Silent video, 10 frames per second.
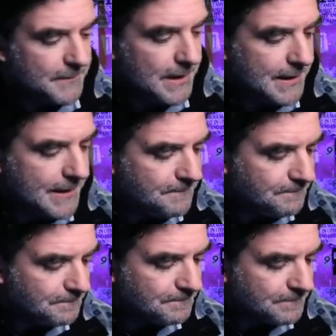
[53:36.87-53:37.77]

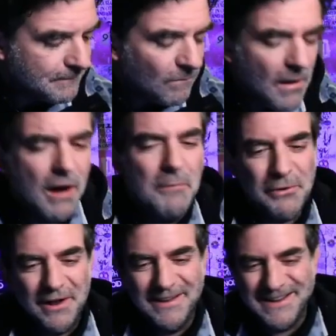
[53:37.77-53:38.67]

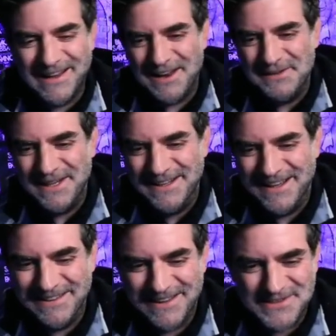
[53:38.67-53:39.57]
Umbrella Academy,
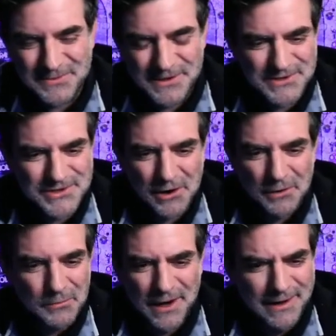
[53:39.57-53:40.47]
yeah, that's what's
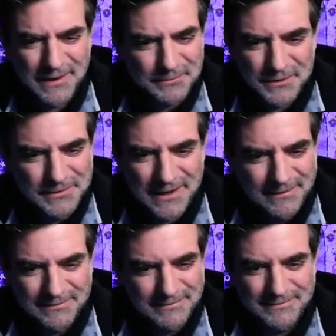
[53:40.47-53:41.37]
Gerard Way like wrote
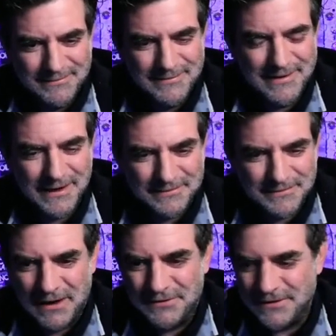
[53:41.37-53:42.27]
that
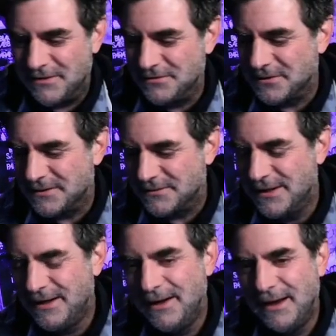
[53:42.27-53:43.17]
graphic novel or whatever.
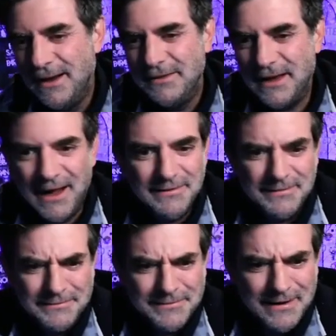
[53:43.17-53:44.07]
I
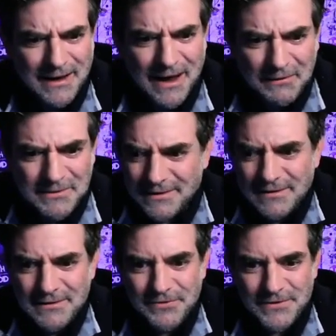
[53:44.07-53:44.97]

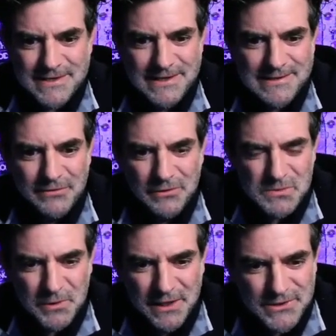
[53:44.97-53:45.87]
thought the first season of it was
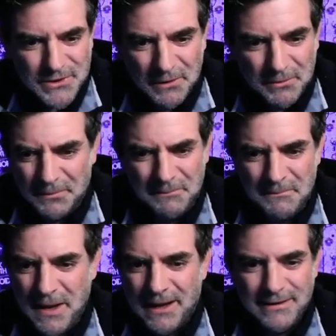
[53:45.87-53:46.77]
pretty enjoyable, but
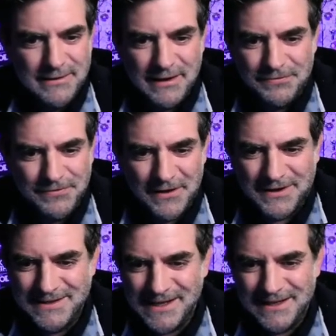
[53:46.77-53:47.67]
man, did they
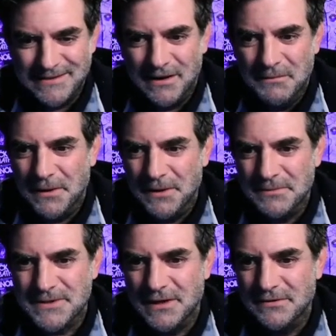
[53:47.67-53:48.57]
fucking take a dump on
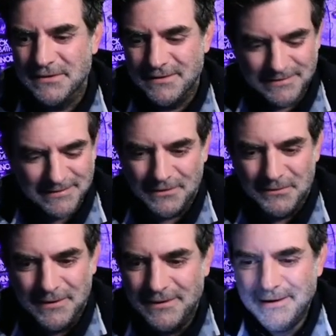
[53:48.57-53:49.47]
themselves in the second one.